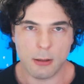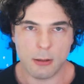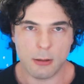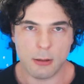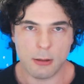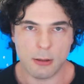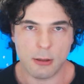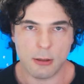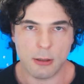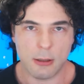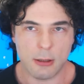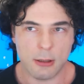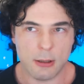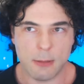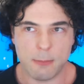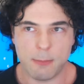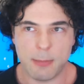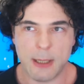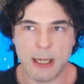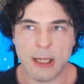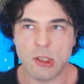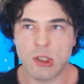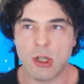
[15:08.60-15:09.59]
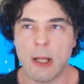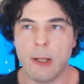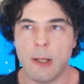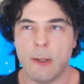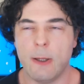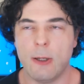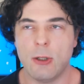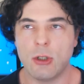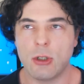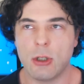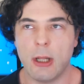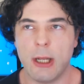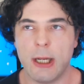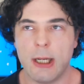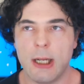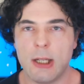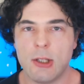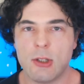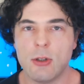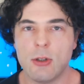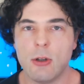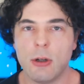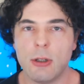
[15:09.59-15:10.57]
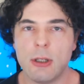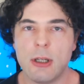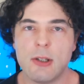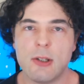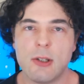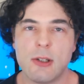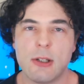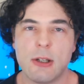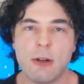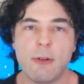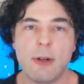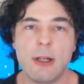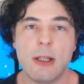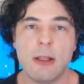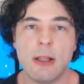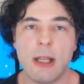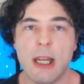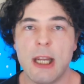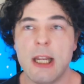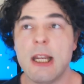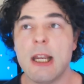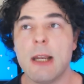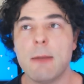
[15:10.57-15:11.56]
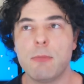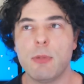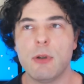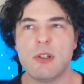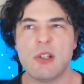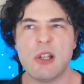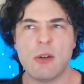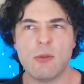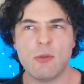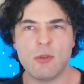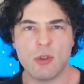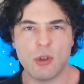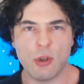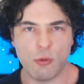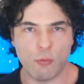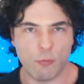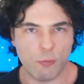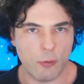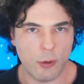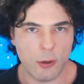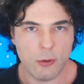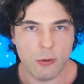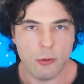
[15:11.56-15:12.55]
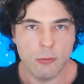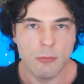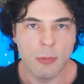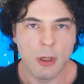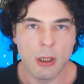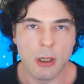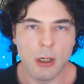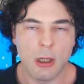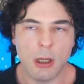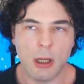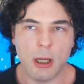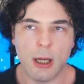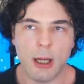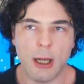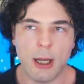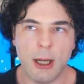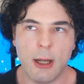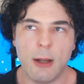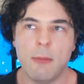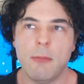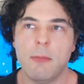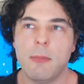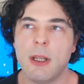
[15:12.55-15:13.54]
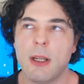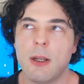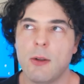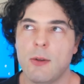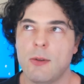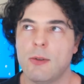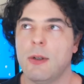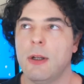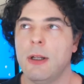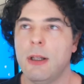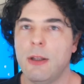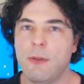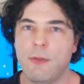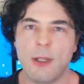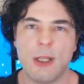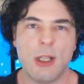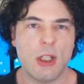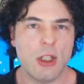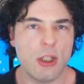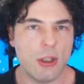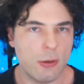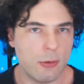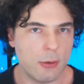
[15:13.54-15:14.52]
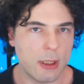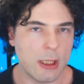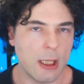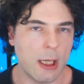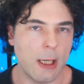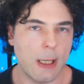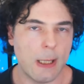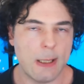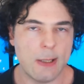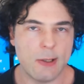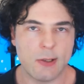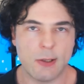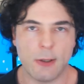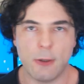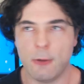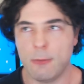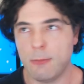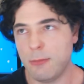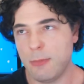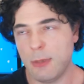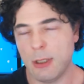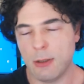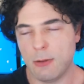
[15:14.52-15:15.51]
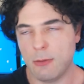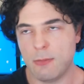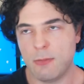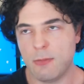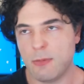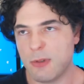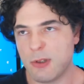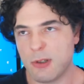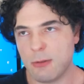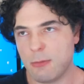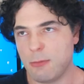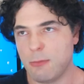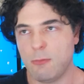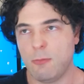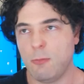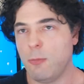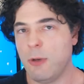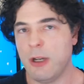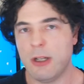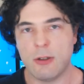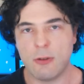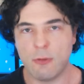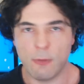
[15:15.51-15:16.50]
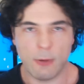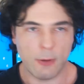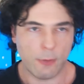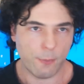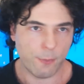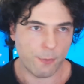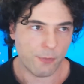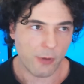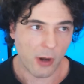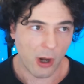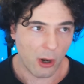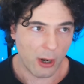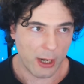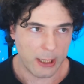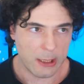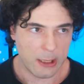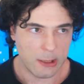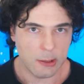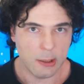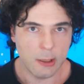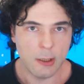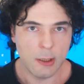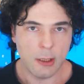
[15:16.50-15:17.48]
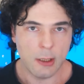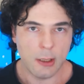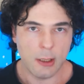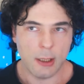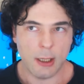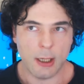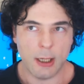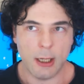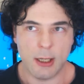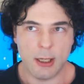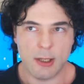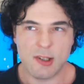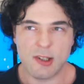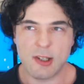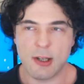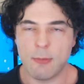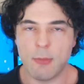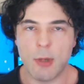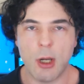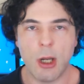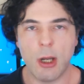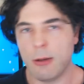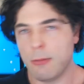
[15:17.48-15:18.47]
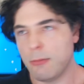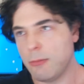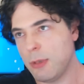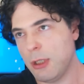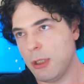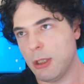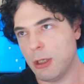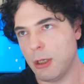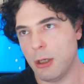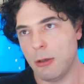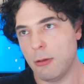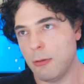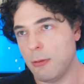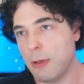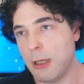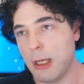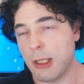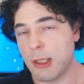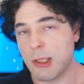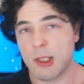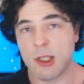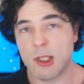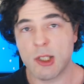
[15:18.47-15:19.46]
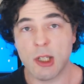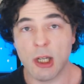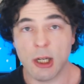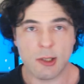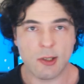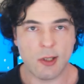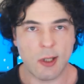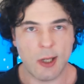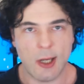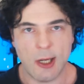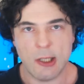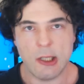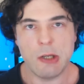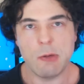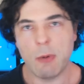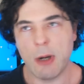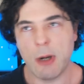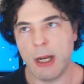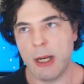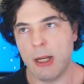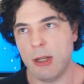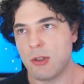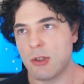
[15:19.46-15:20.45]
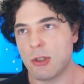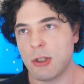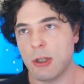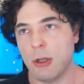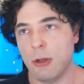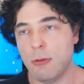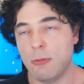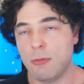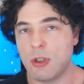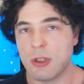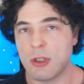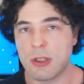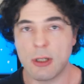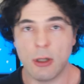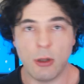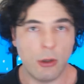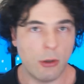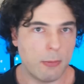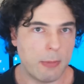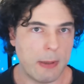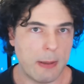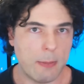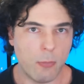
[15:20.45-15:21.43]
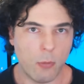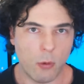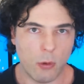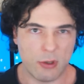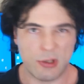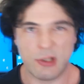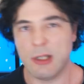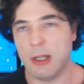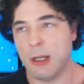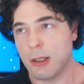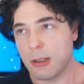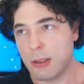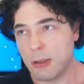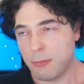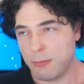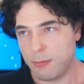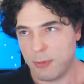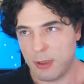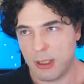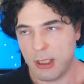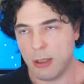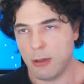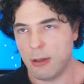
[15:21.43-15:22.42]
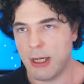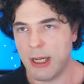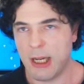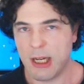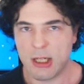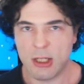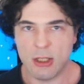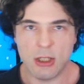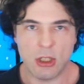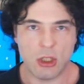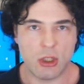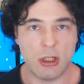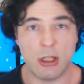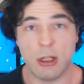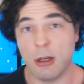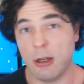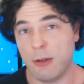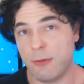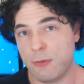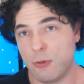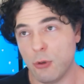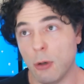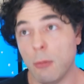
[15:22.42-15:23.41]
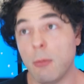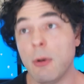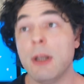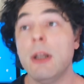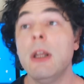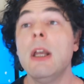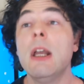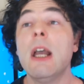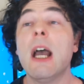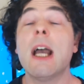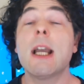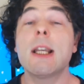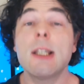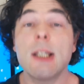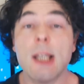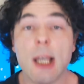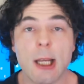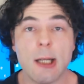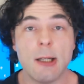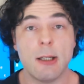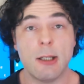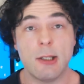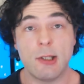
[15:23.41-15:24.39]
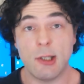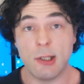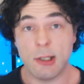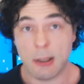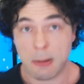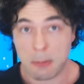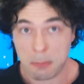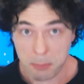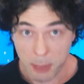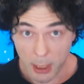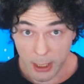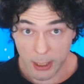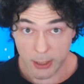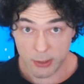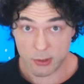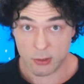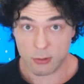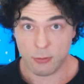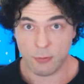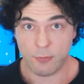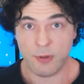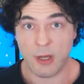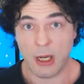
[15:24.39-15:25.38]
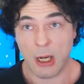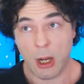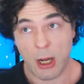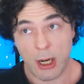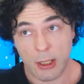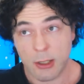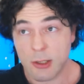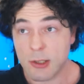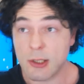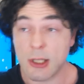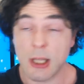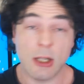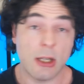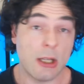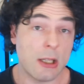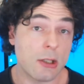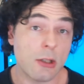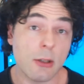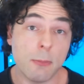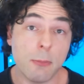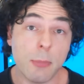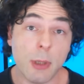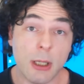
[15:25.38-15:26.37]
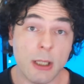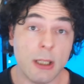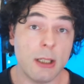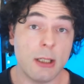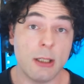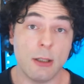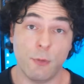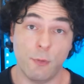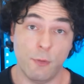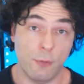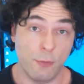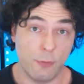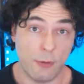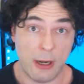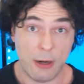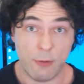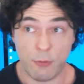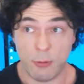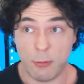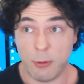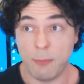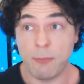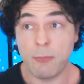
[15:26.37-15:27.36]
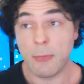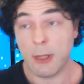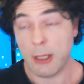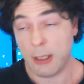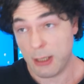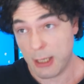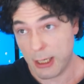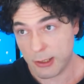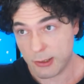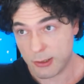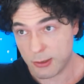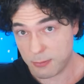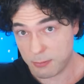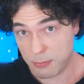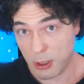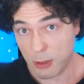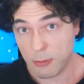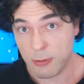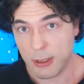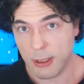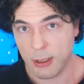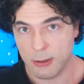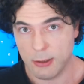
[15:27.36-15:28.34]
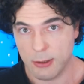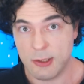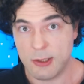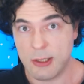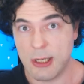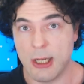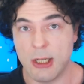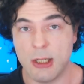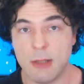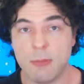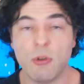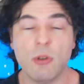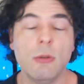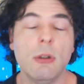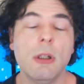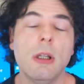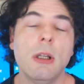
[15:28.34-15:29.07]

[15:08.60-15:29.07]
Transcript: the the big challenge. Like it's not necessarily the heat it puts out into the room, um, because I live in the UK, so you know winter it's fine uh, summer, you know, it sucks anyway, so just a little bit more suck. You know, air conditioning, I've got one. Again, this is a personal thing. I understand it's completely different for everyone, and that's totally understandable.